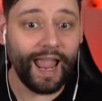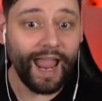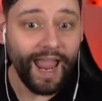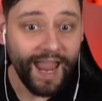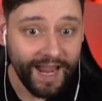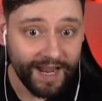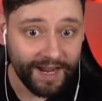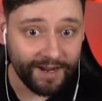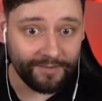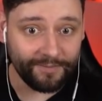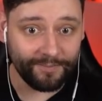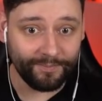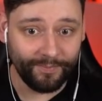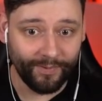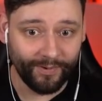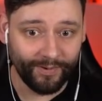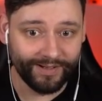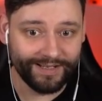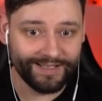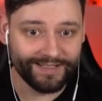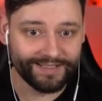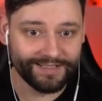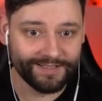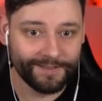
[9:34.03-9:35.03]
Damn,
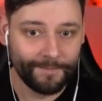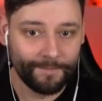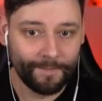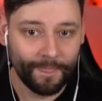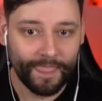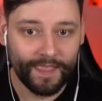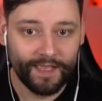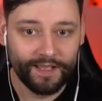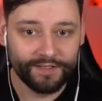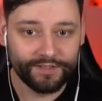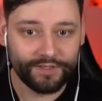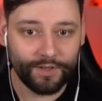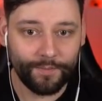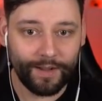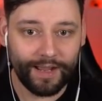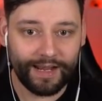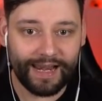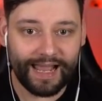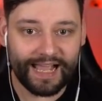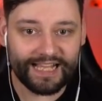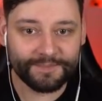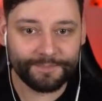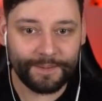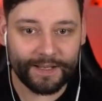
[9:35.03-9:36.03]
boys. So my
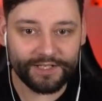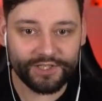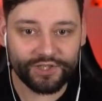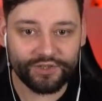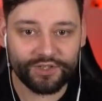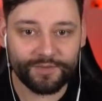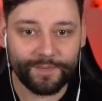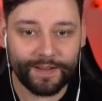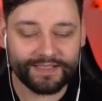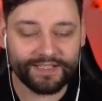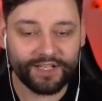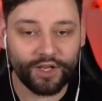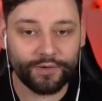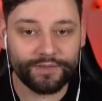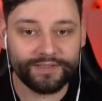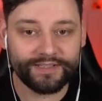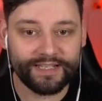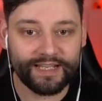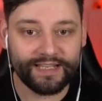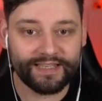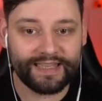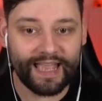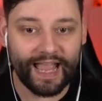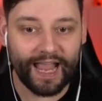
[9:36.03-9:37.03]
last passenger is about to go
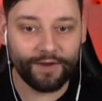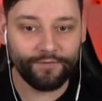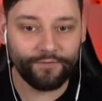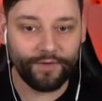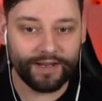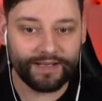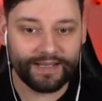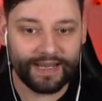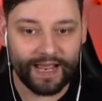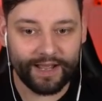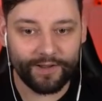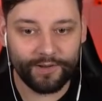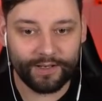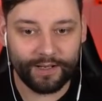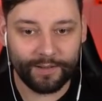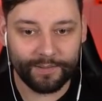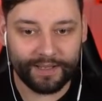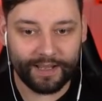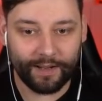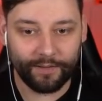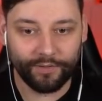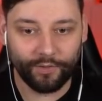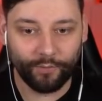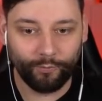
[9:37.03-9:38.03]
sit down right now. Let me
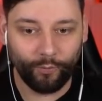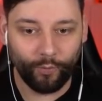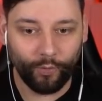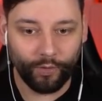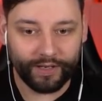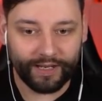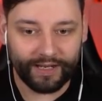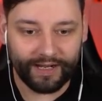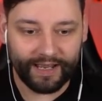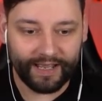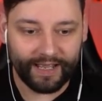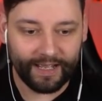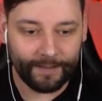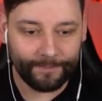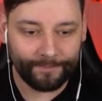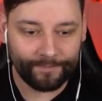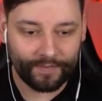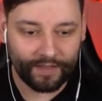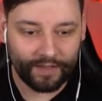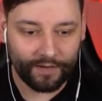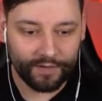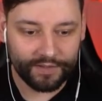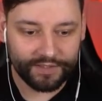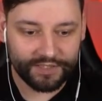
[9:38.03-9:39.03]
get on the walkie later.
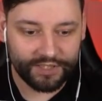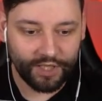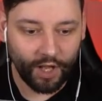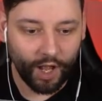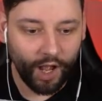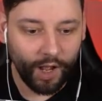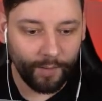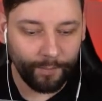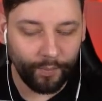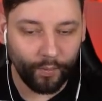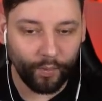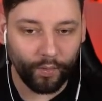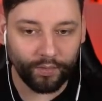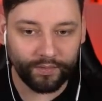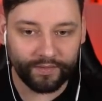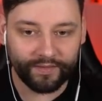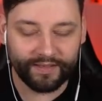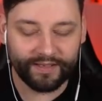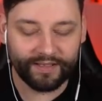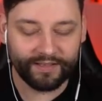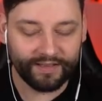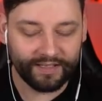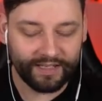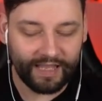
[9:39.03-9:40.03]
Start aboard
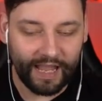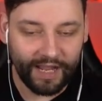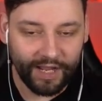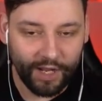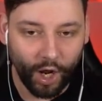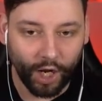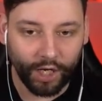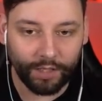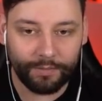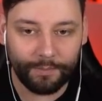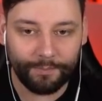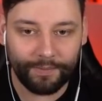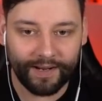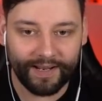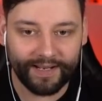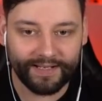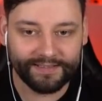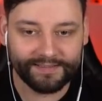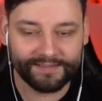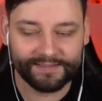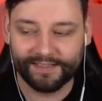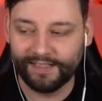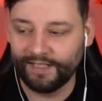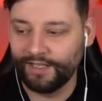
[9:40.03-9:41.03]
the, the economy
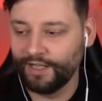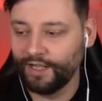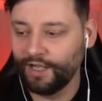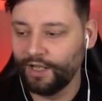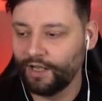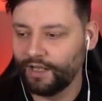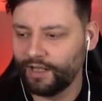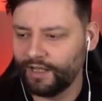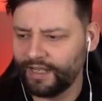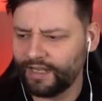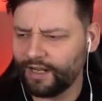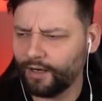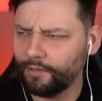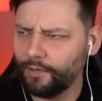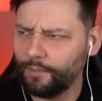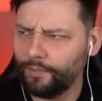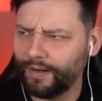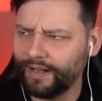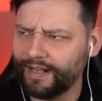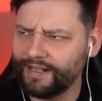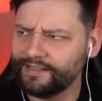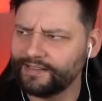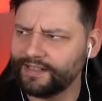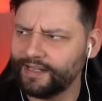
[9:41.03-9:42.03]
planes. Economy
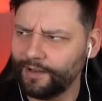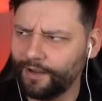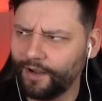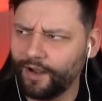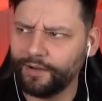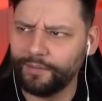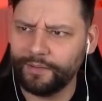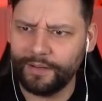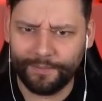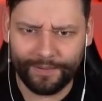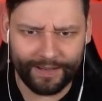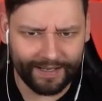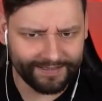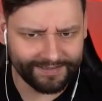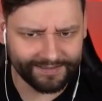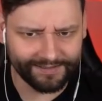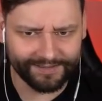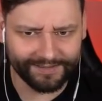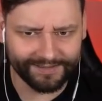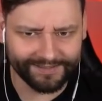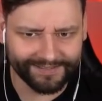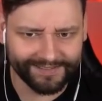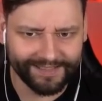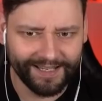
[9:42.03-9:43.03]
planes, economy
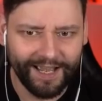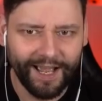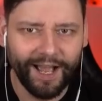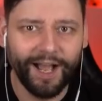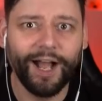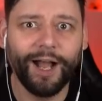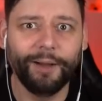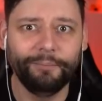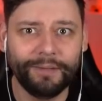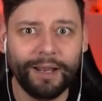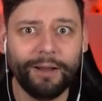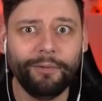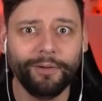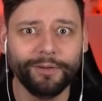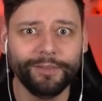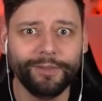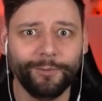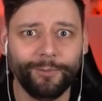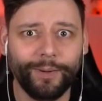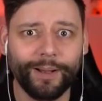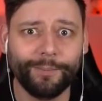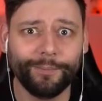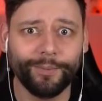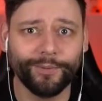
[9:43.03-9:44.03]
passengers. I'm now on the
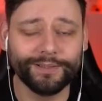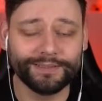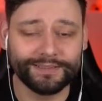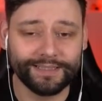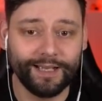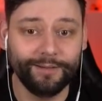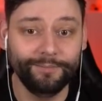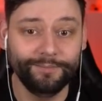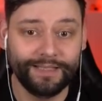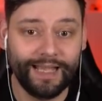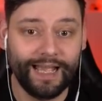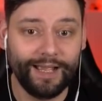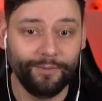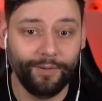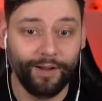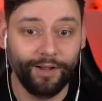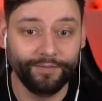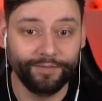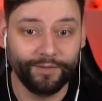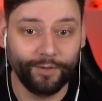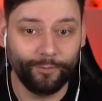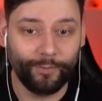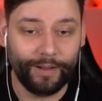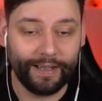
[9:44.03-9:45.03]
way, boys. I'm now
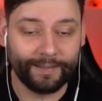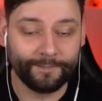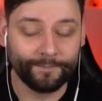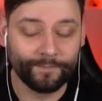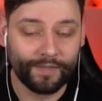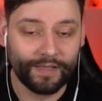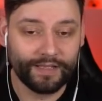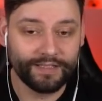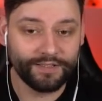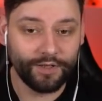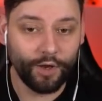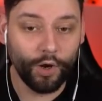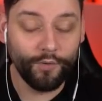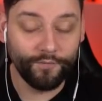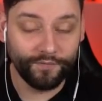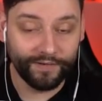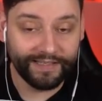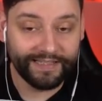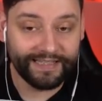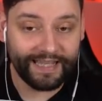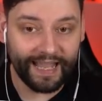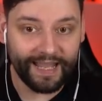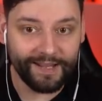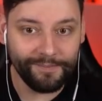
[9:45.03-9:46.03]
on the way to hopefully
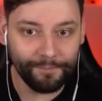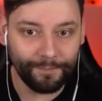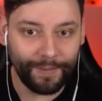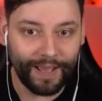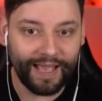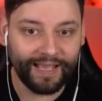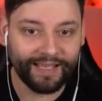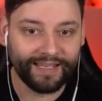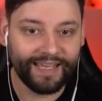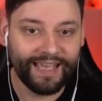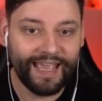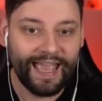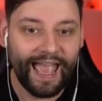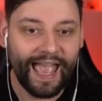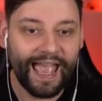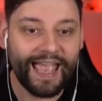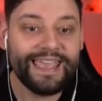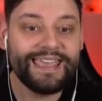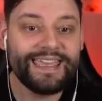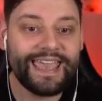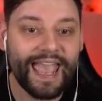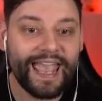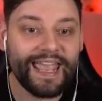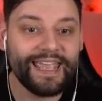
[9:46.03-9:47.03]
getting back
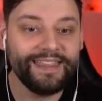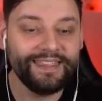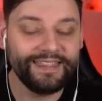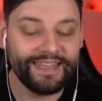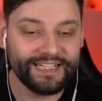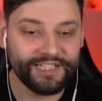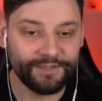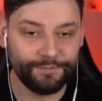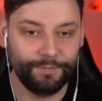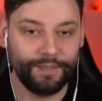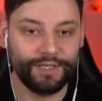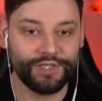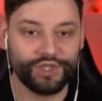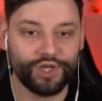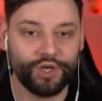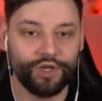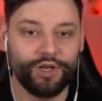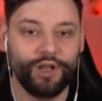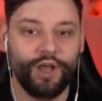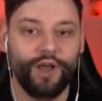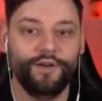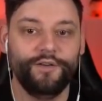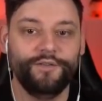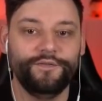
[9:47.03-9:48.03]
and getting this mission
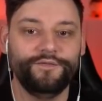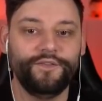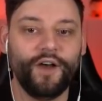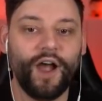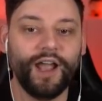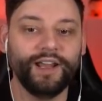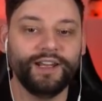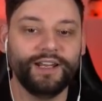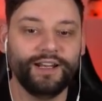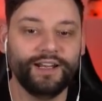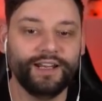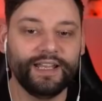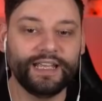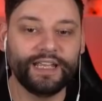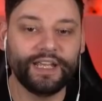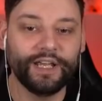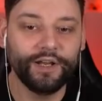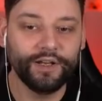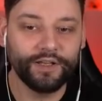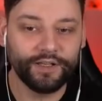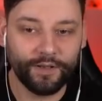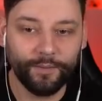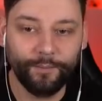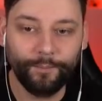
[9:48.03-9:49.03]
finally
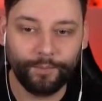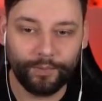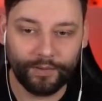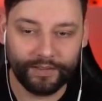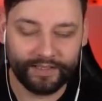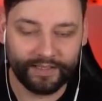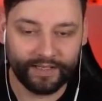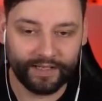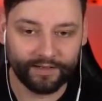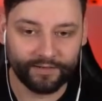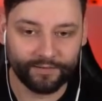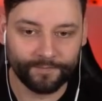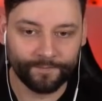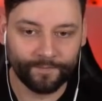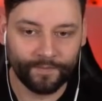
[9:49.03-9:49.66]
completed.